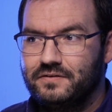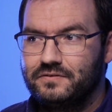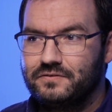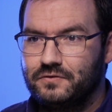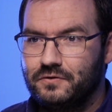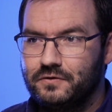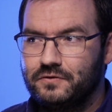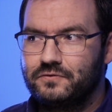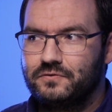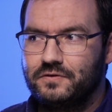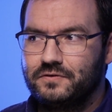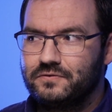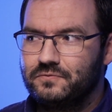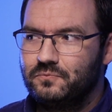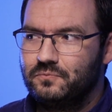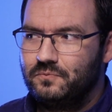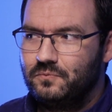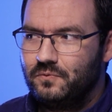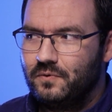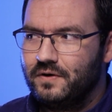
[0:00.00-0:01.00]
So
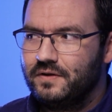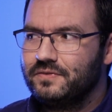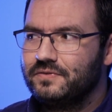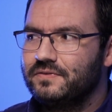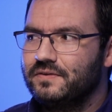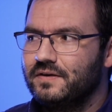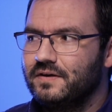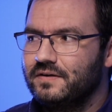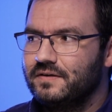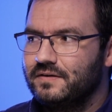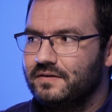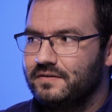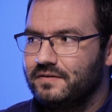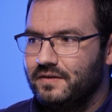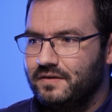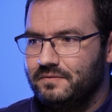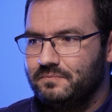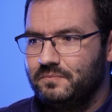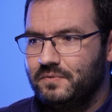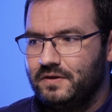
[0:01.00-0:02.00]
there's one thing
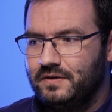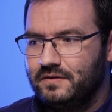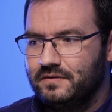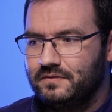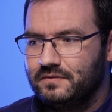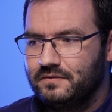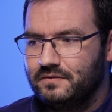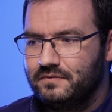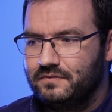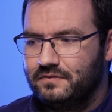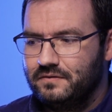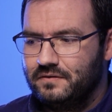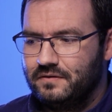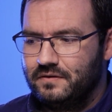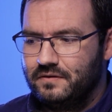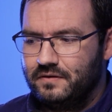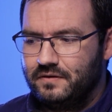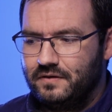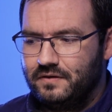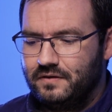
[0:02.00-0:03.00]
in being
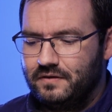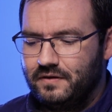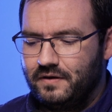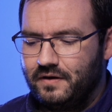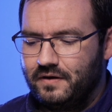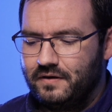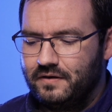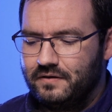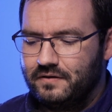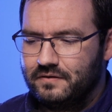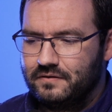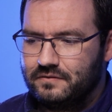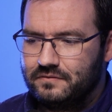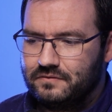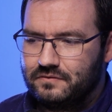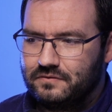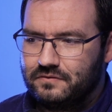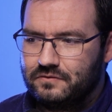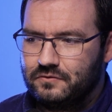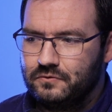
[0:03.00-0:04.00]

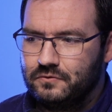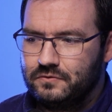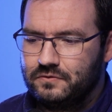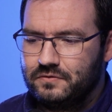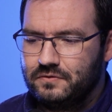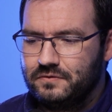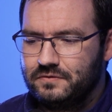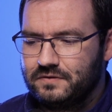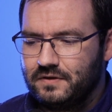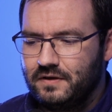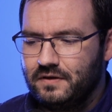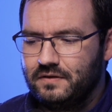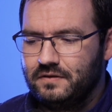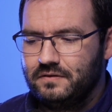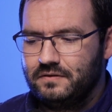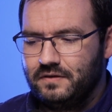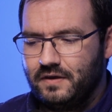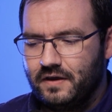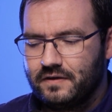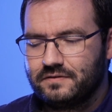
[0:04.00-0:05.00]
to say
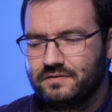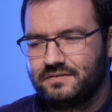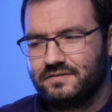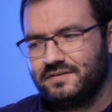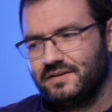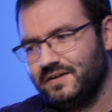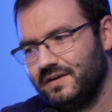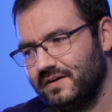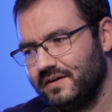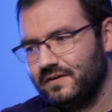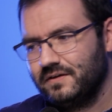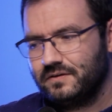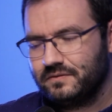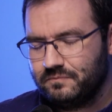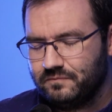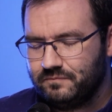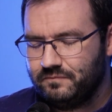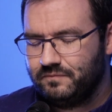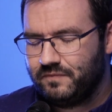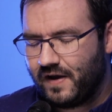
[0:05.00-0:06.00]
yes,
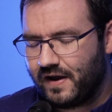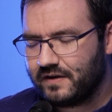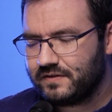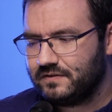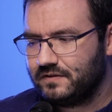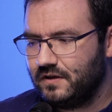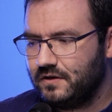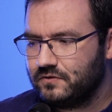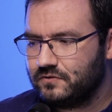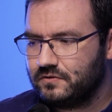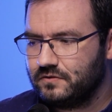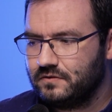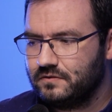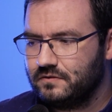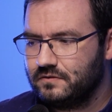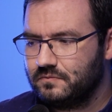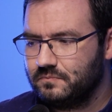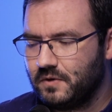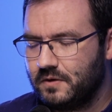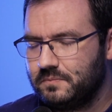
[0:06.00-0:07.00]

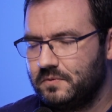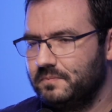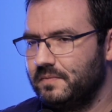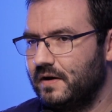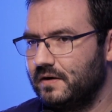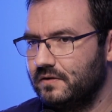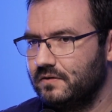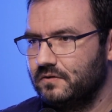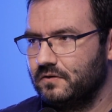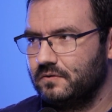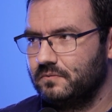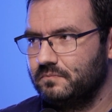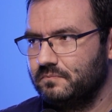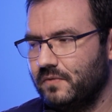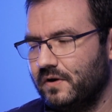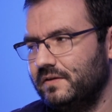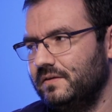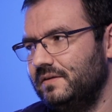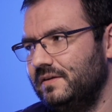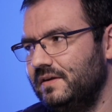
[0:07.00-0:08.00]
vaccinations might be
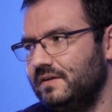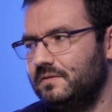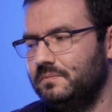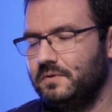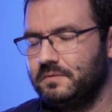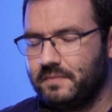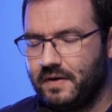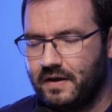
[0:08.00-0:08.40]
might need to be